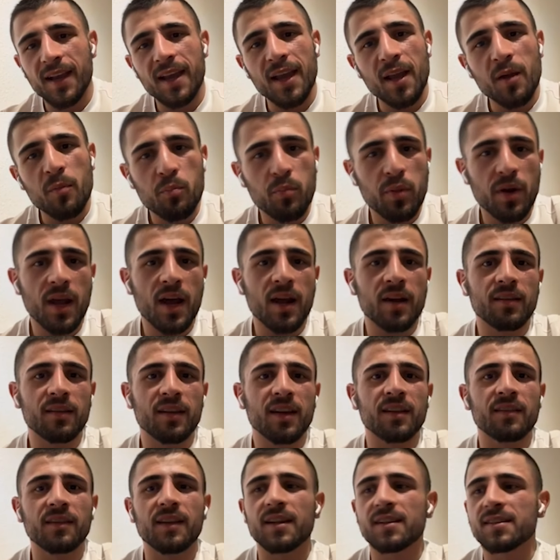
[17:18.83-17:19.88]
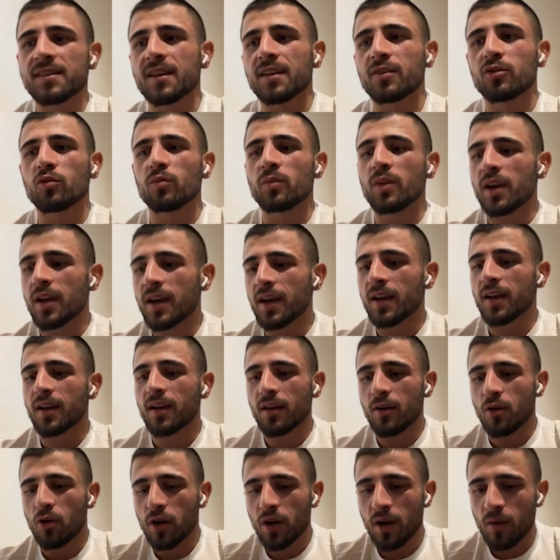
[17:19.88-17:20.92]
game plan. Then they say to me,
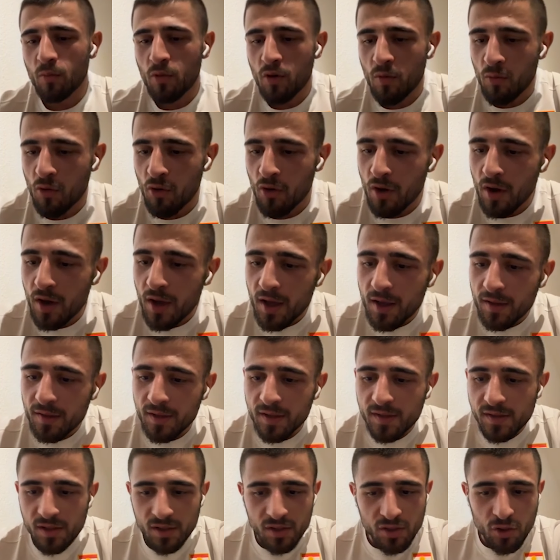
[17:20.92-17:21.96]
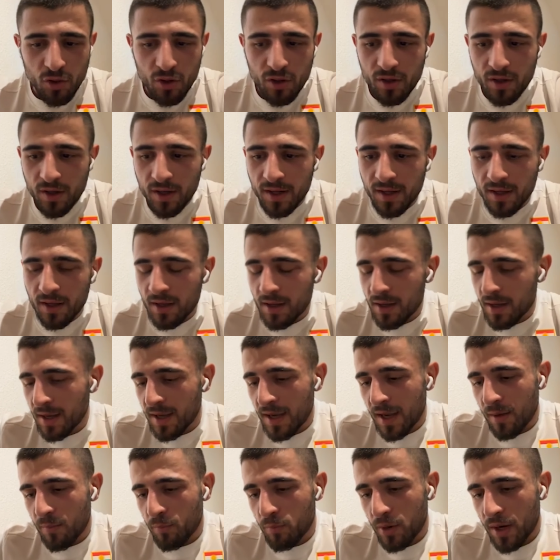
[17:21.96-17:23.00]
okay, Momo, this is your
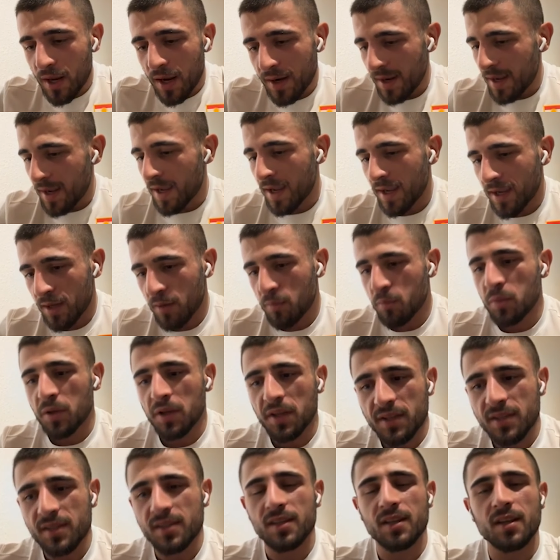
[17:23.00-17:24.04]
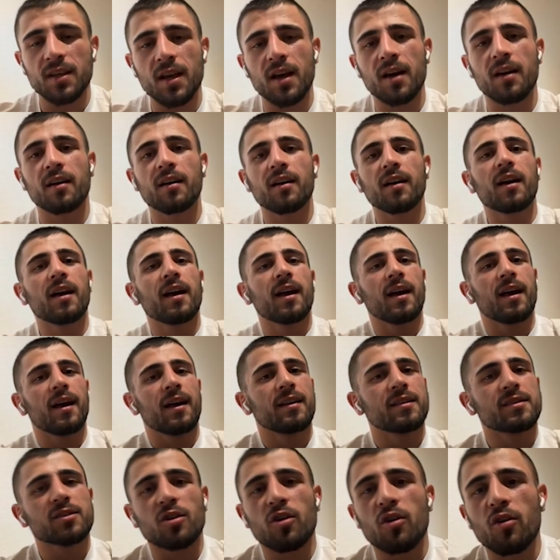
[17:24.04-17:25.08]
game plan A, B, C, yeah.
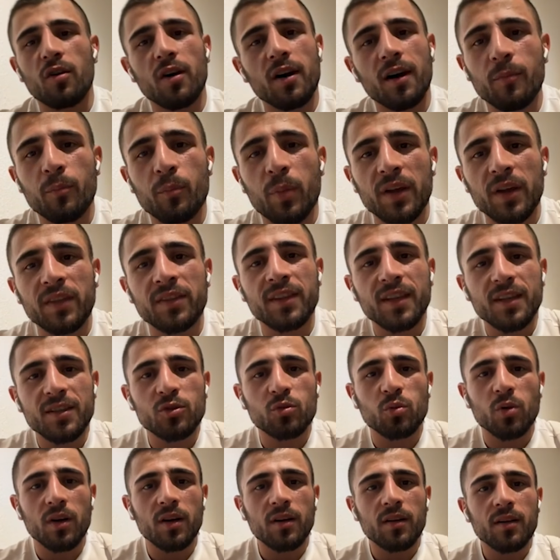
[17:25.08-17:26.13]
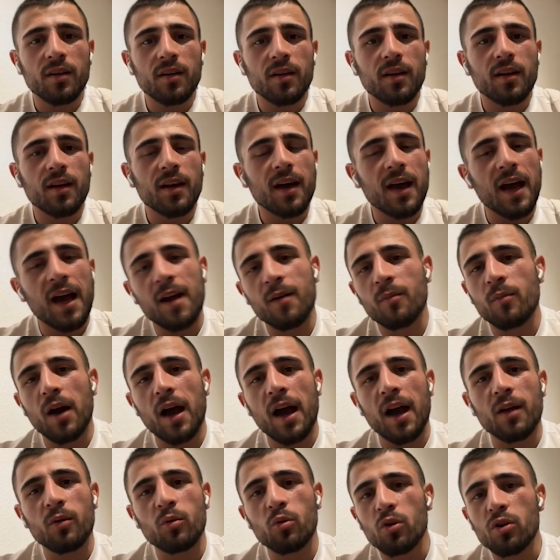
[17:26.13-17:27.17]
So, but this one,
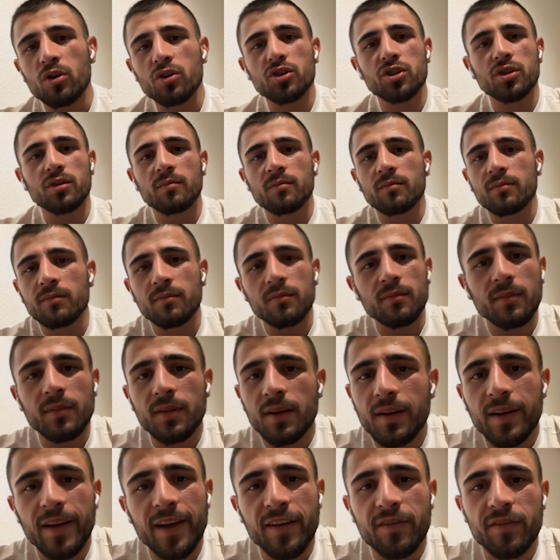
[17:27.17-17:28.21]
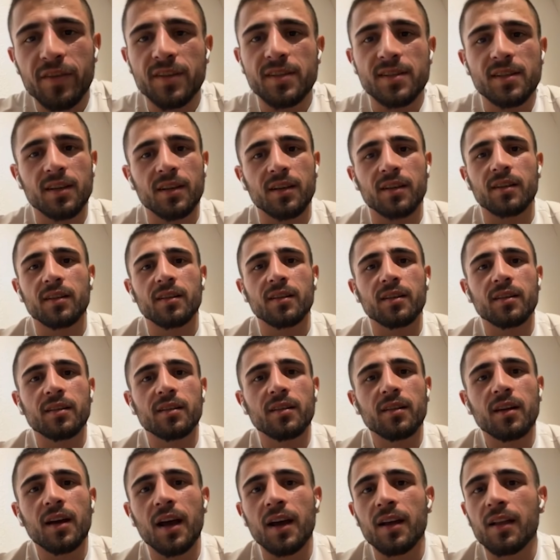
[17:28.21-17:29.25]
I watch him every single day.
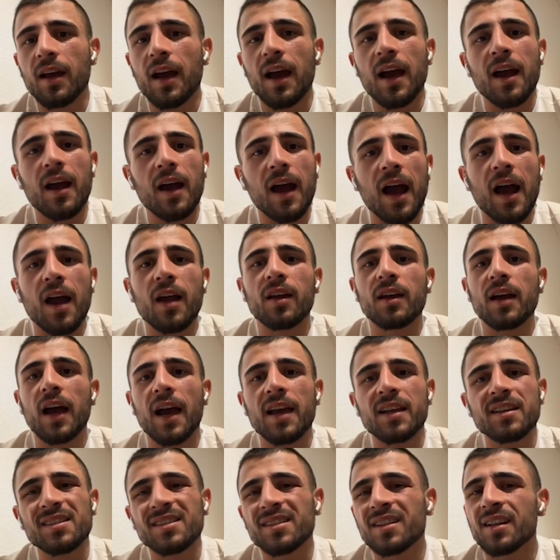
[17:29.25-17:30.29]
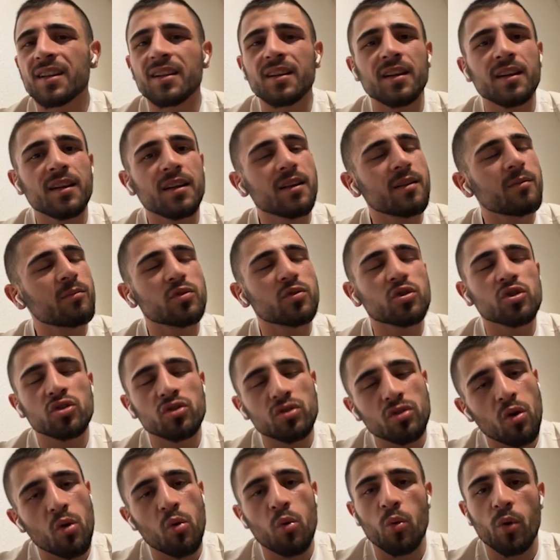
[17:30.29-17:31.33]
And I study him
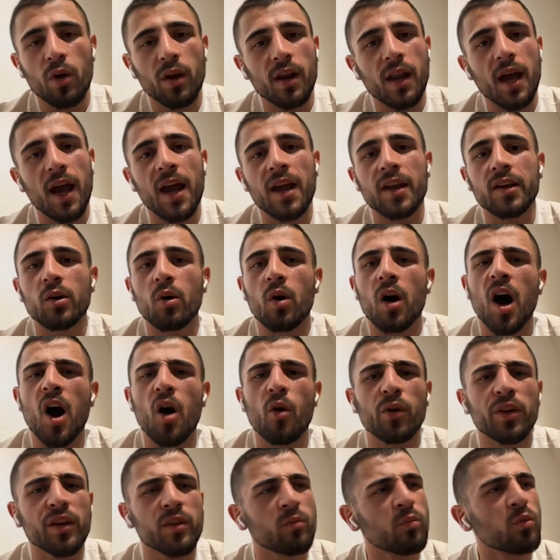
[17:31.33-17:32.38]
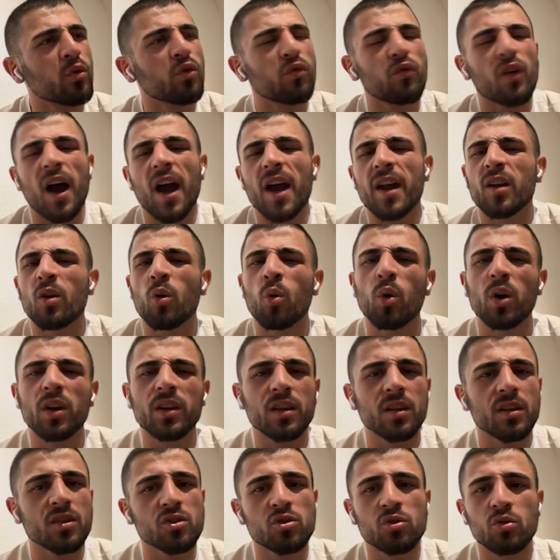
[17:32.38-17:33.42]
so well. I know how he moves. I know what
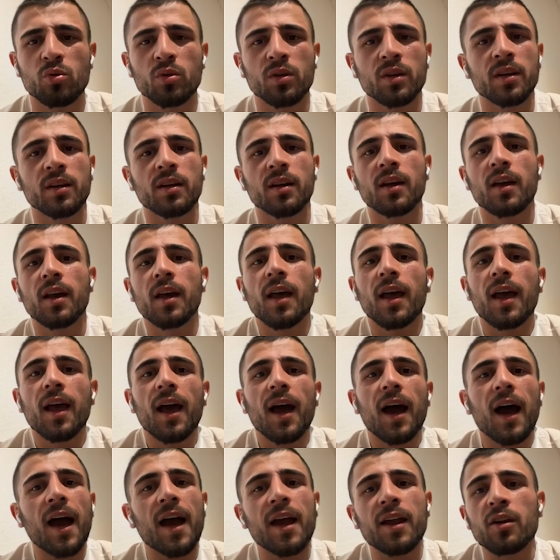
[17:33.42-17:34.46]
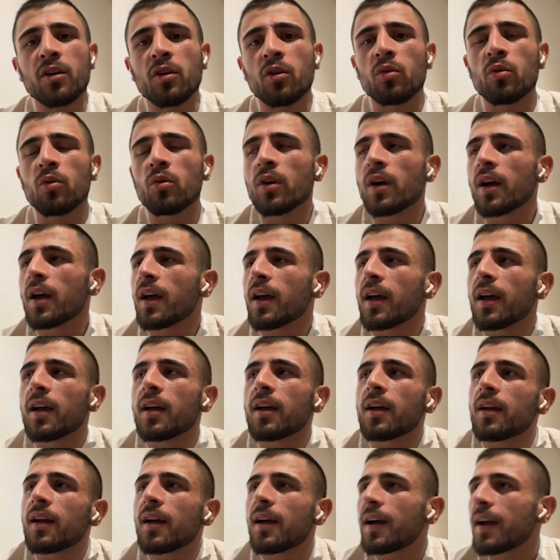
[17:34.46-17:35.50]
he's doing. I know
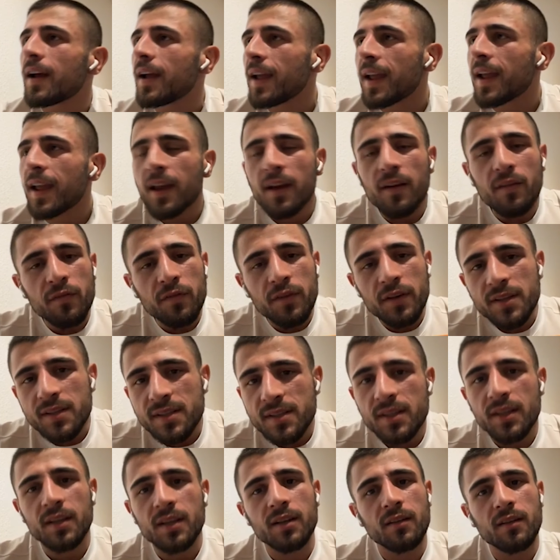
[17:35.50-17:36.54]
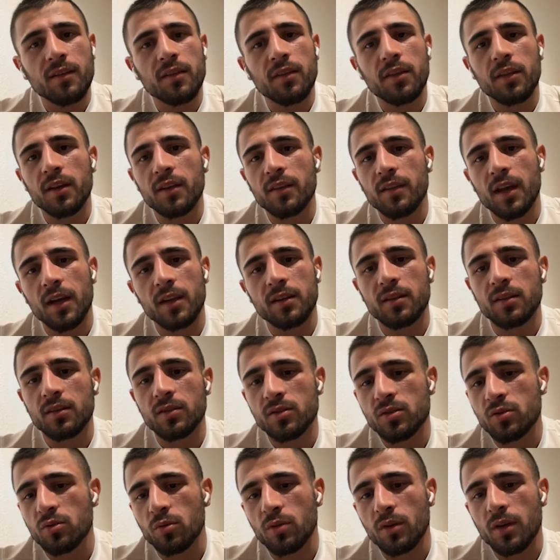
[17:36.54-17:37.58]
every single thing that
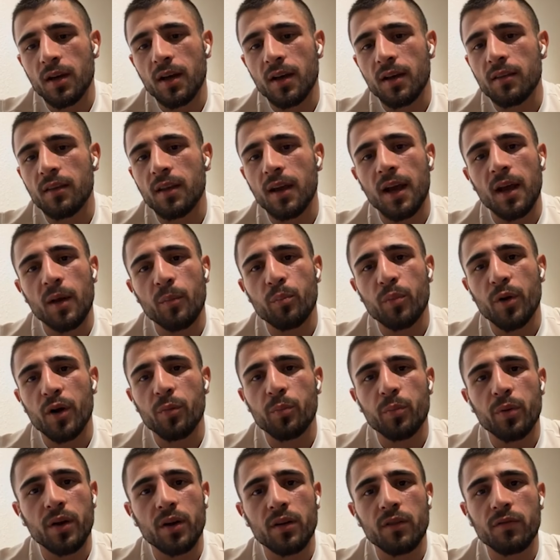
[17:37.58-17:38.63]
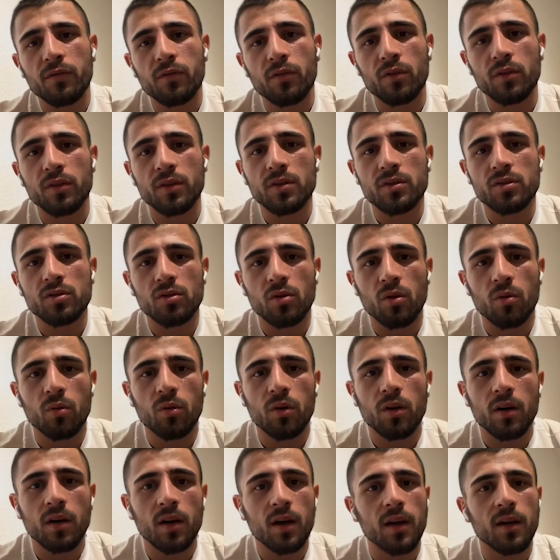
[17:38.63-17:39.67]
he's doing, and I'm prepared for this so
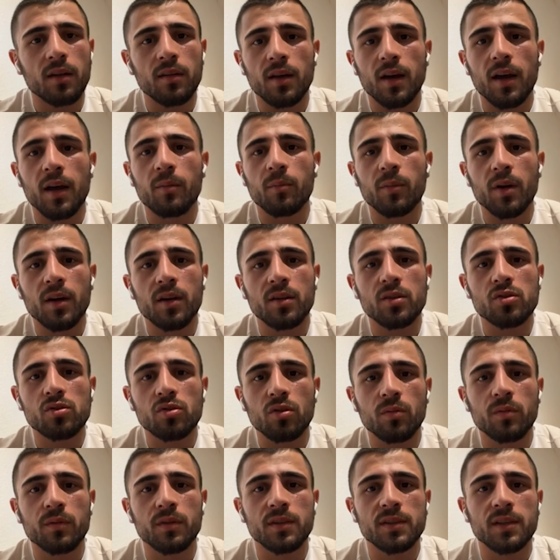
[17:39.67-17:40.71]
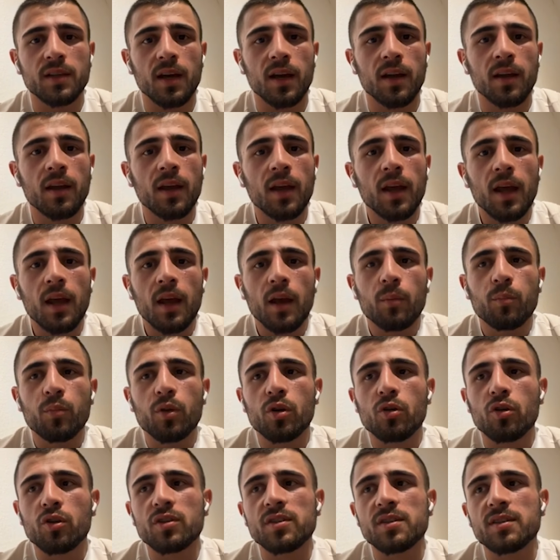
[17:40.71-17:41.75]
well, and I'm gonna stop this guy
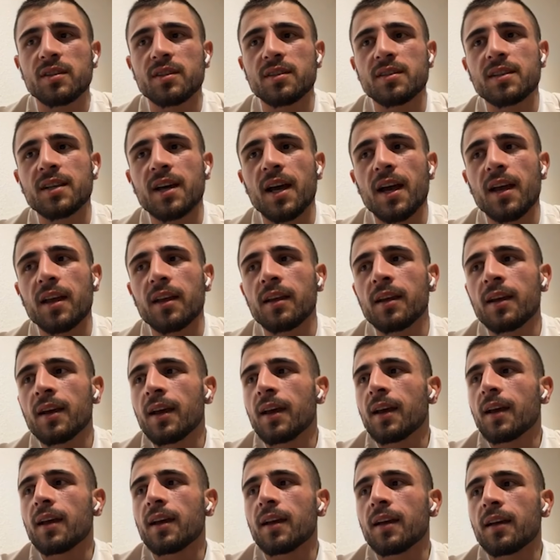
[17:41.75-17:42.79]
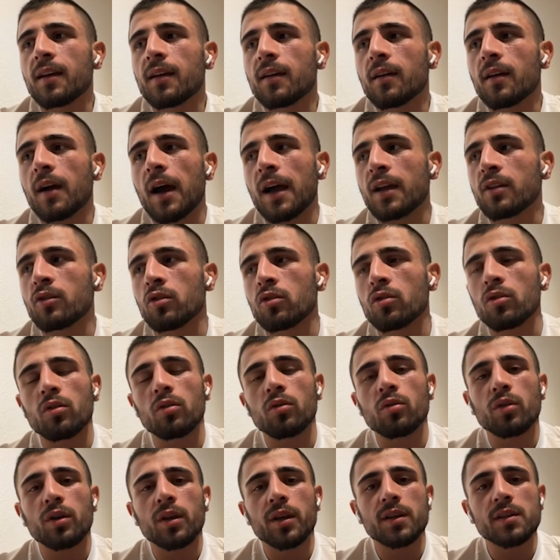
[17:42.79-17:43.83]
because this guy, I don't
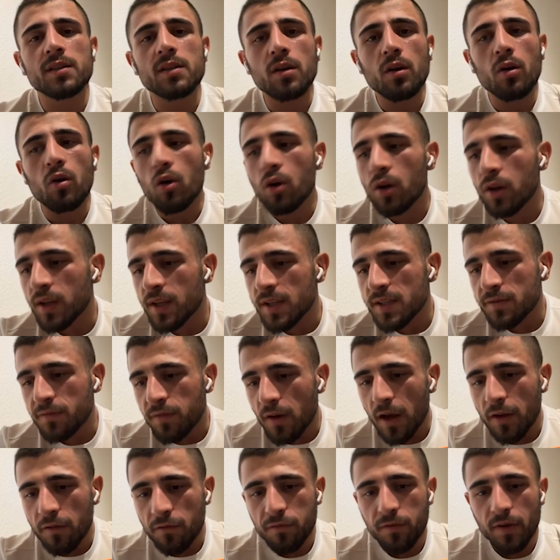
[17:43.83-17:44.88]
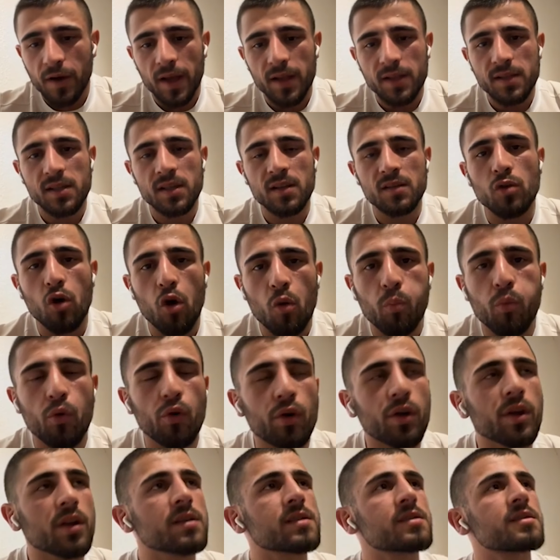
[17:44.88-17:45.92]
know, his all his five fights, his
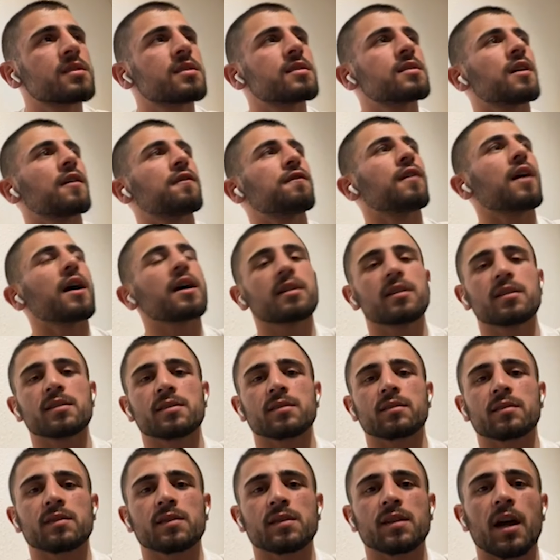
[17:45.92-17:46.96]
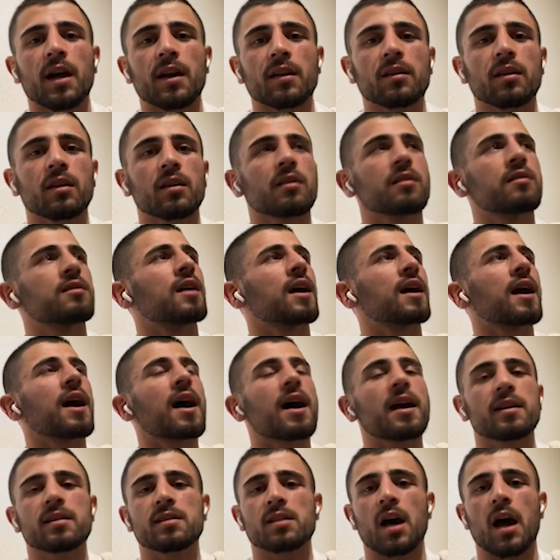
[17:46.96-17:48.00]
opponents, the fight is starting, the
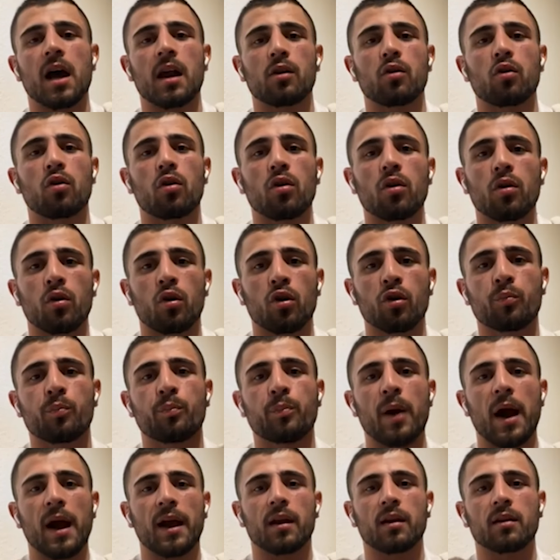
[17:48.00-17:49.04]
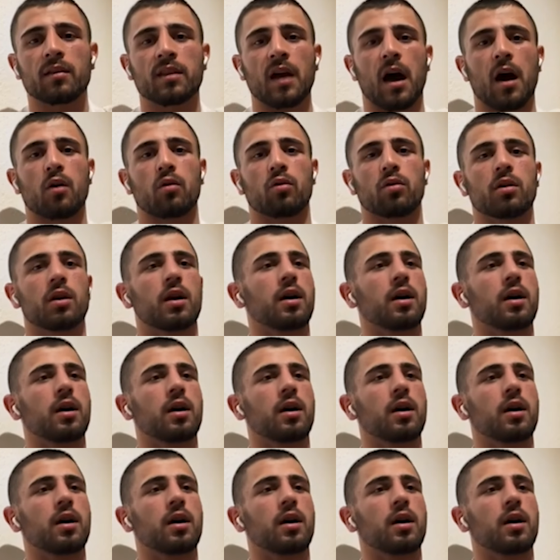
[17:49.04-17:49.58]
guys are all back down